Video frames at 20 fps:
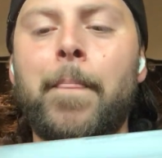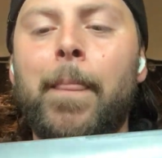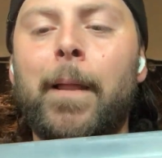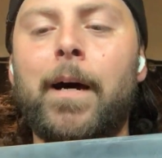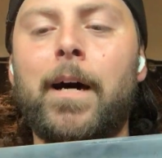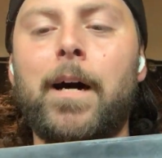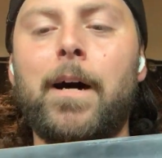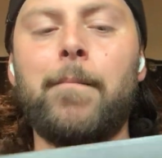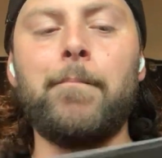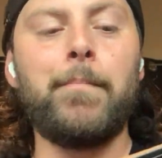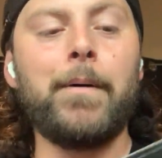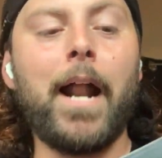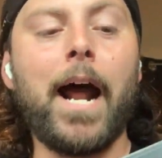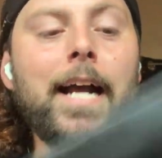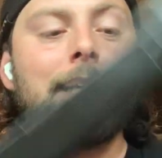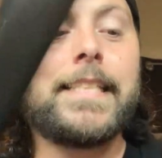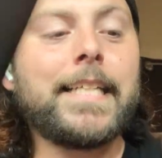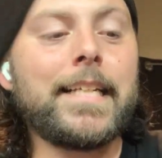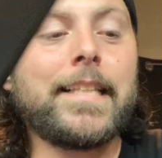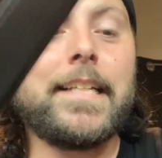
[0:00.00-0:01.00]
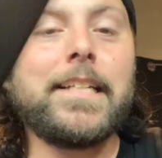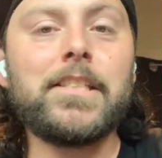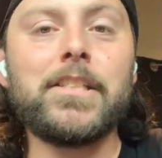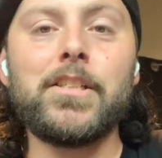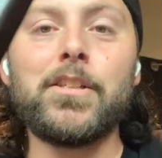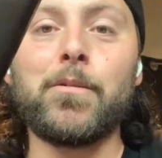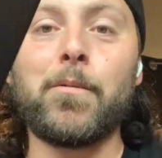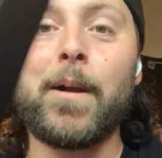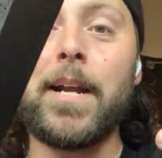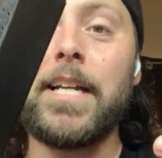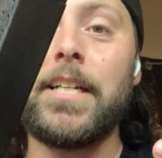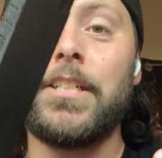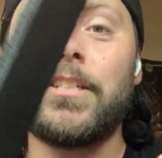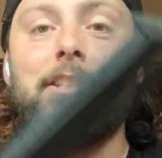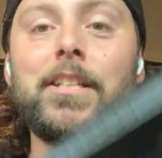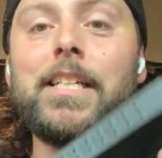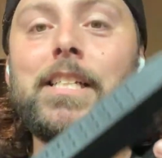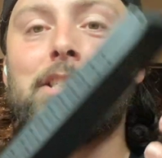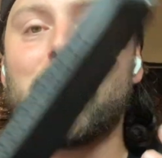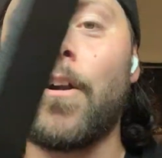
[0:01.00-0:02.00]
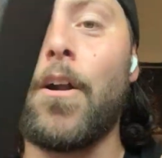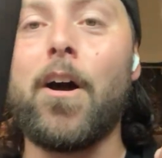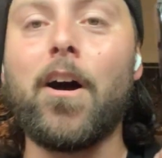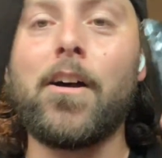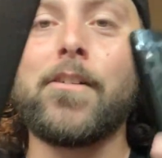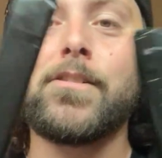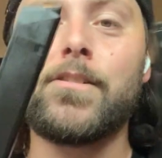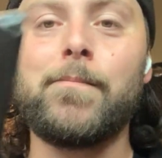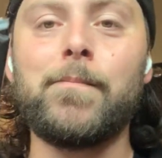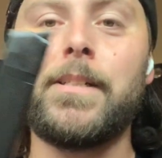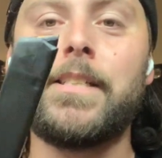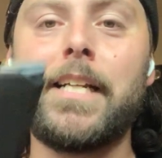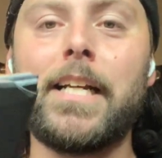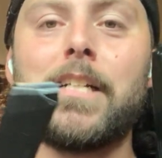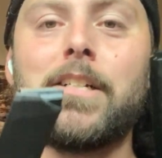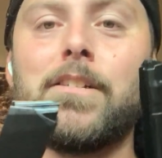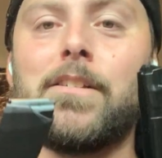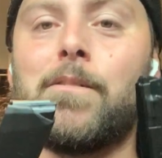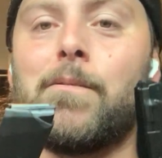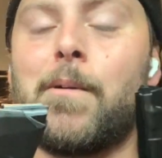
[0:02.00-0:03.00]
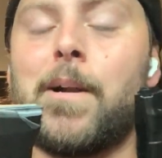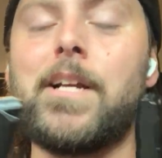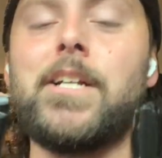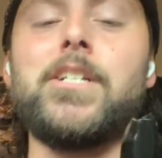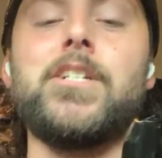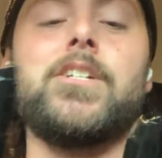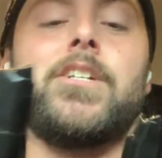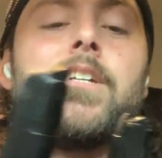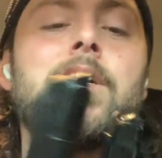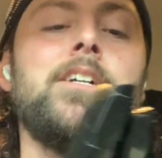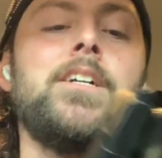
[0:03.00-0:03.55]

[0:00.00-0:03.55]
But I take these to the range. These are awesome to take to the range,